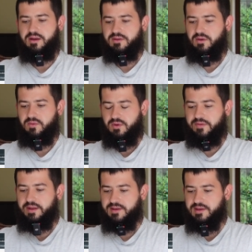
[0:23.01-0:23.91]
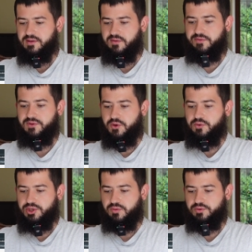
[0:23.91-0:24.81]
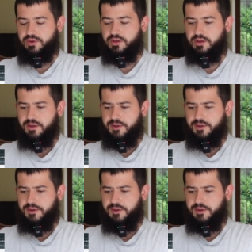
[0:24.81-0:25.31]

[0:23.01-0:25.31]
So and then it says for two children,